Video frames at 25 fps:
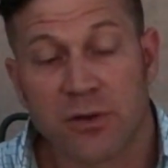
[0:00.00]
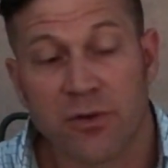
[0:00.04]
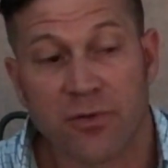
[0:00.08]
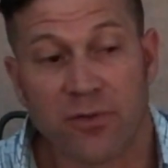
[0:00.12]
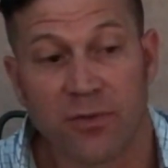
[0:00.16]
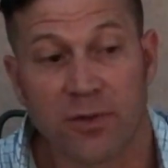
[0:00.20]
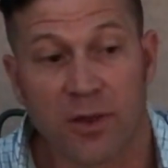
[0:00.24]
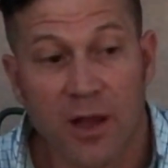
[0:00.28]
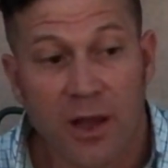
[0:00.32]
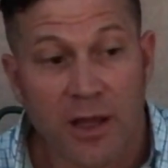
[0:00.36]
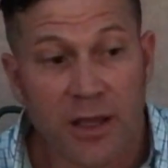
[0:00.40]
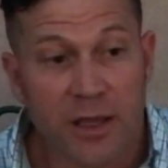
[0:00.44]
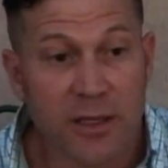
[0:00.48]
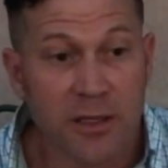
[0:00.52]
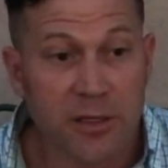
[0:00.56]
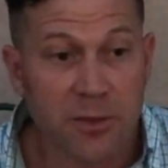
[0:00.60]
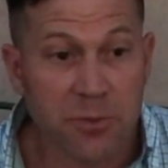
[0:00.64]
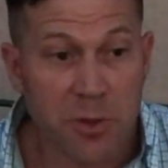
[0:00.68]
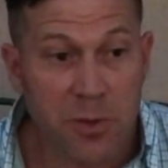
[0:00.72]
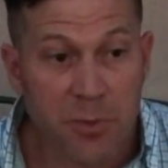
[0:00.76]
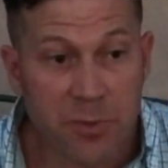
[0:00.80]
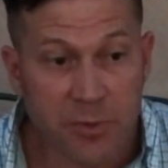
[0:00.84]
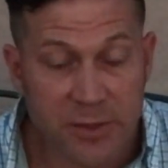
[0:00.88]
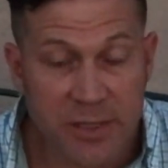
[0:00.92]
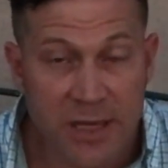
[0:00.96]
flying into
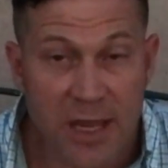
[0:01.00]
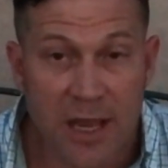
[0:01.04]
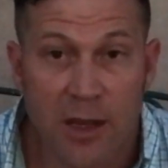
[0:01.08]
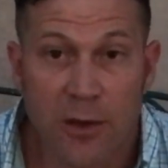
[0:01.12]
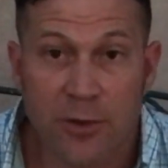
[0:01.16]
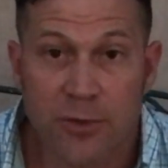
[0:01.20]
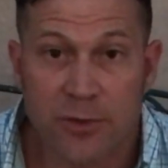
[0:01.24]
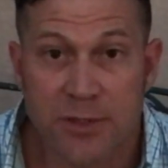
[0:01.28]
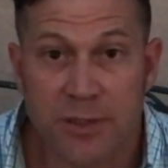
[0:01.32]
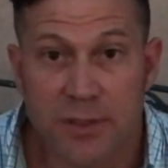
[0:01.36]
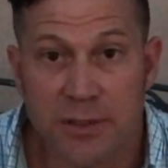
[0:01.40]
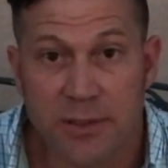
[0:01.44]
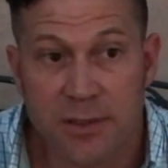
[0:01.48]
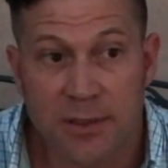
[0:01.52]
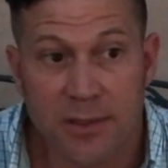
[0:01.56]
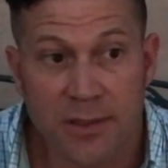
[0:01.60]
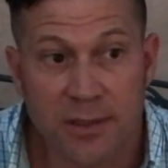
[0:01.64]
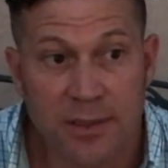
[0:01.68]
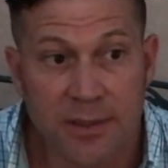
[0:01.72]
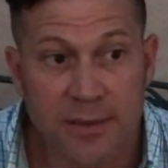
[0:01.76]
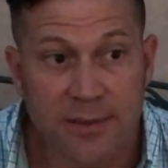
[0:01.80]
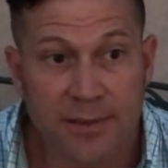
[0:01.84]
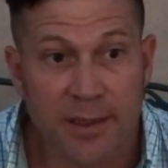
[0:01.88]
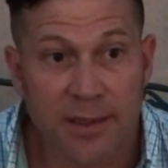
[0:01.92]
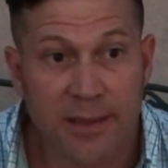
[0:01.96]
people's houses and
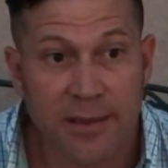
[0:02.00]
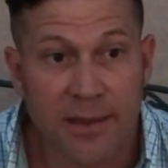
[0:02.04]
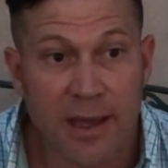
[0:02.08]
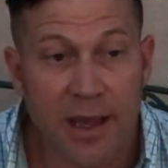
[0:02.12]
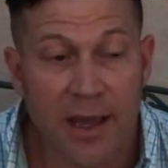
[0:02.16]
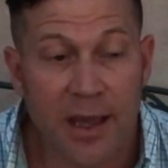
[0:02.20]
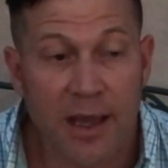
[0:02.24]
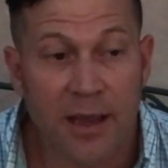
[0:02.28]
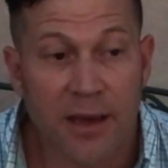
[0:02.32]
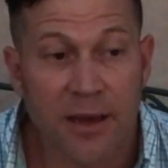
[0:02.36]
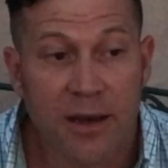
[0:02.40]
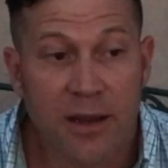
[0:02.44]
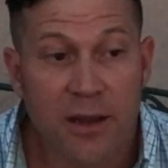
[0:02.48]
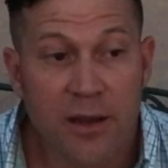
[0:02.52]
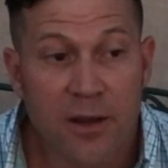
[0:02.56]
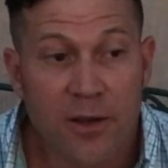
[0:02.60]
things like that